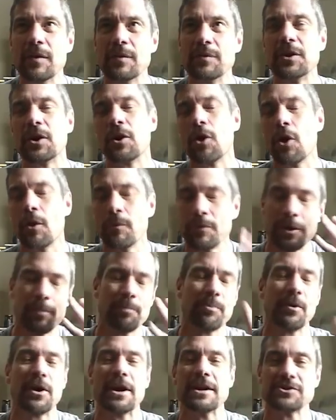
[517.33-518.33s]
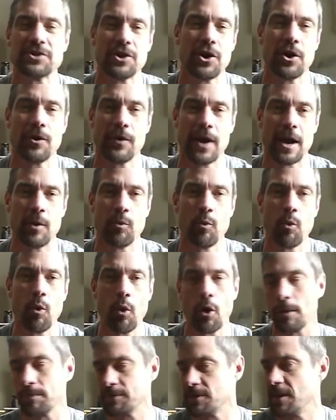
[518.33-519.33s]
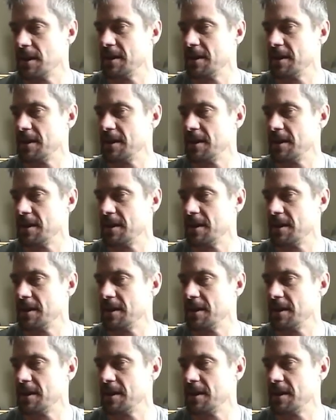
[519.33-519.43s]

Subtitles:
brains are already warped.